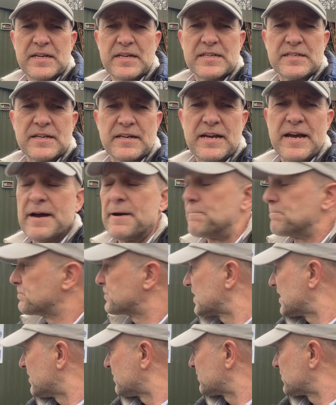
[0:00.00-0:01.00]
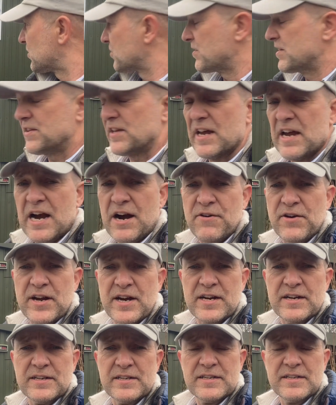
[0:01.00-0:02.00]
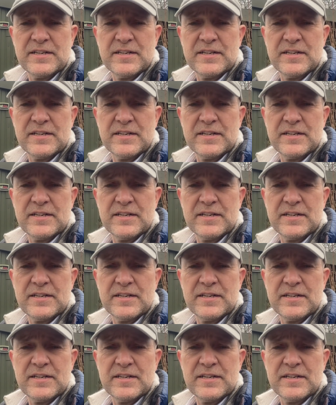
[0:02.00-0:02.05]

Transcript: So yeah, if you're in the area